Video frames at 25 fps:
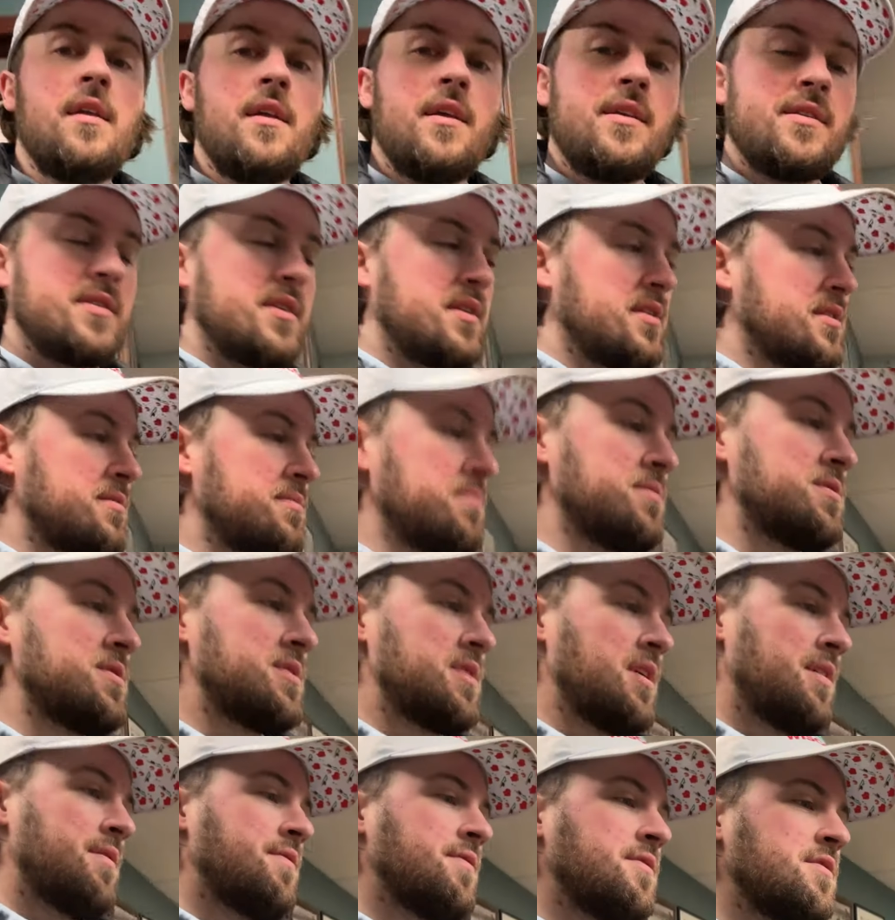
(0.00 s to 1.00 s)
Let's get some
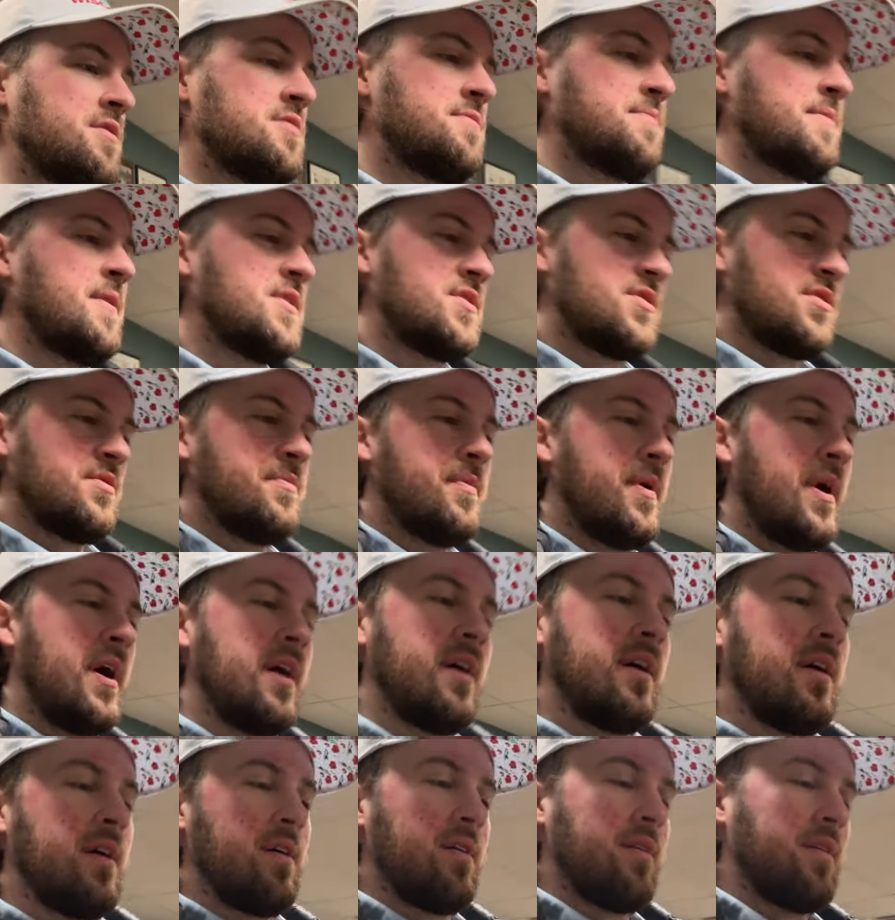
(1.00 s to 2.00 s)
stuff in the special
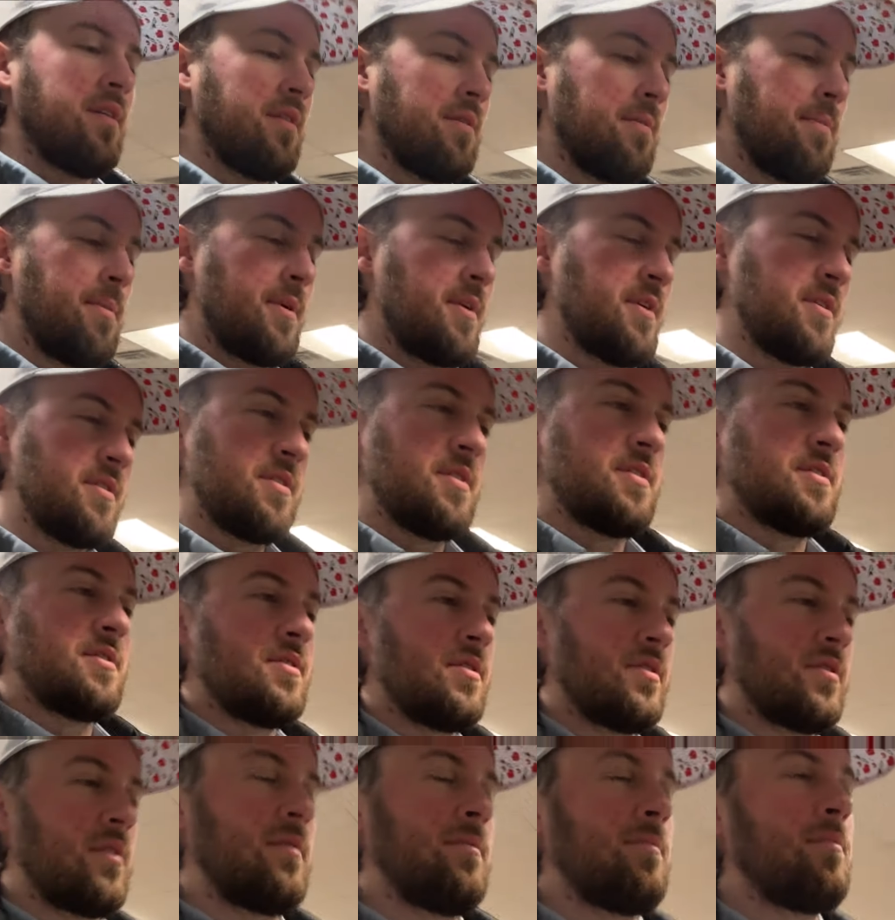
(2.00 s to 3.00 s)
buy area because it's
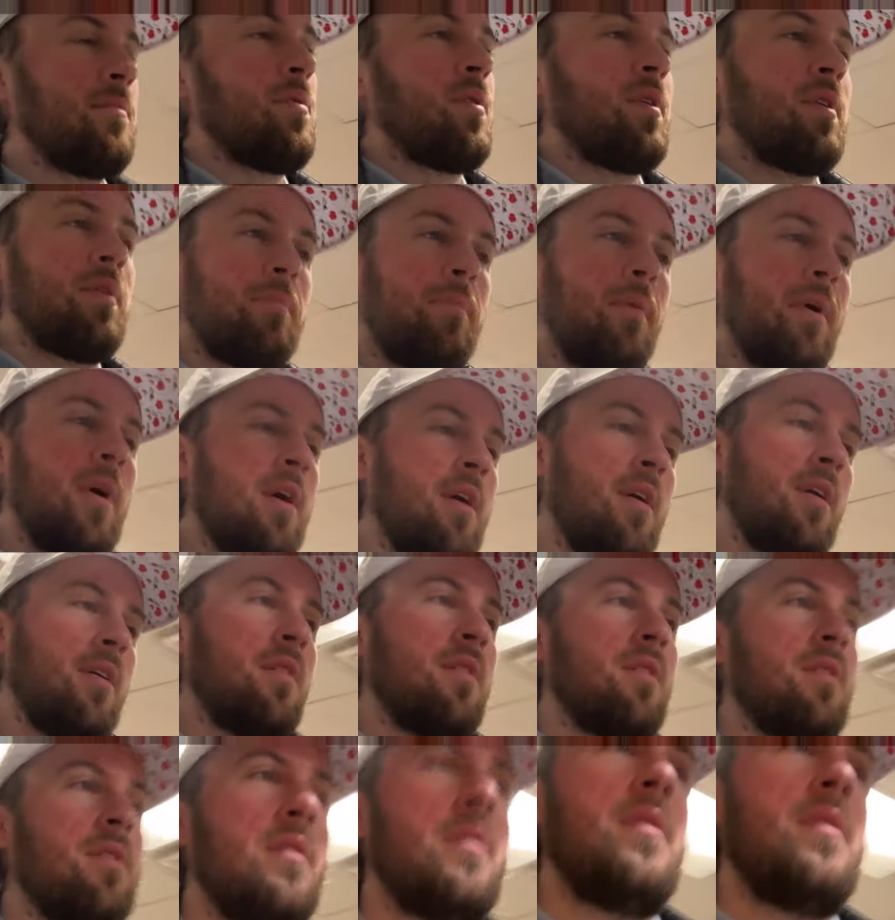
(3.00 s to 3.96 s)
looking pretty bare.